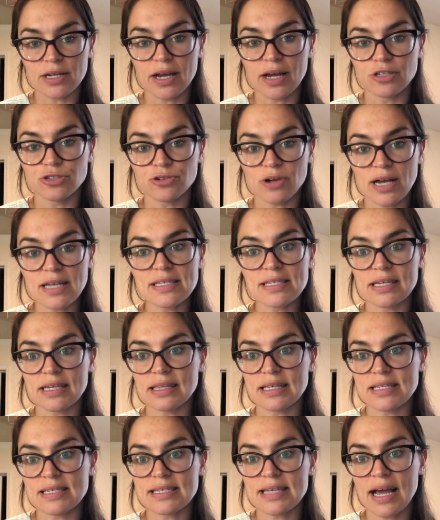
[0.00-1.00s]
addressing
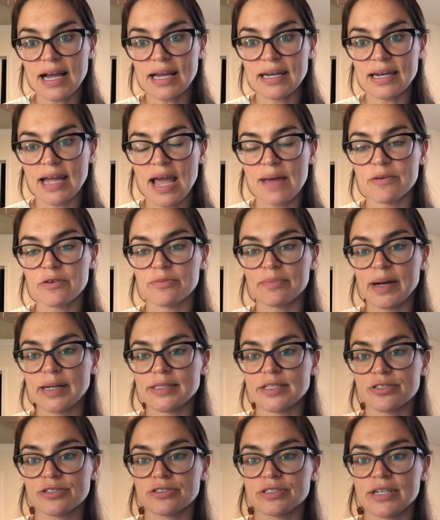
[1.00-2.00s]
the second aim of my
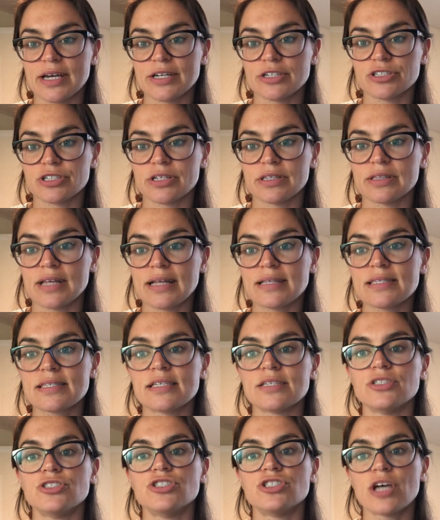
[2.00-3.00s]
dissertation that
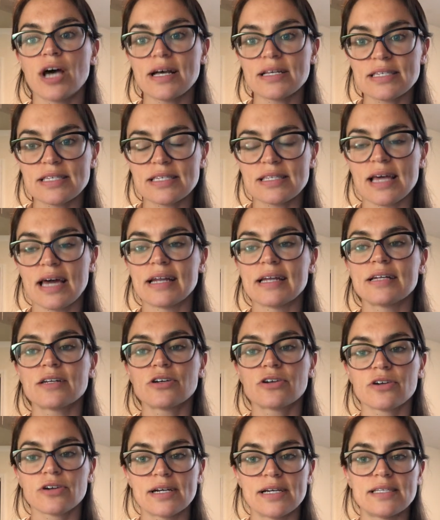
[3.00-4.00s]
suggests that
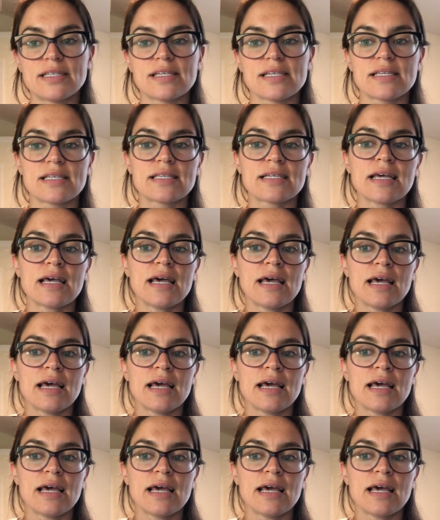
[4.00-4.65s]
increases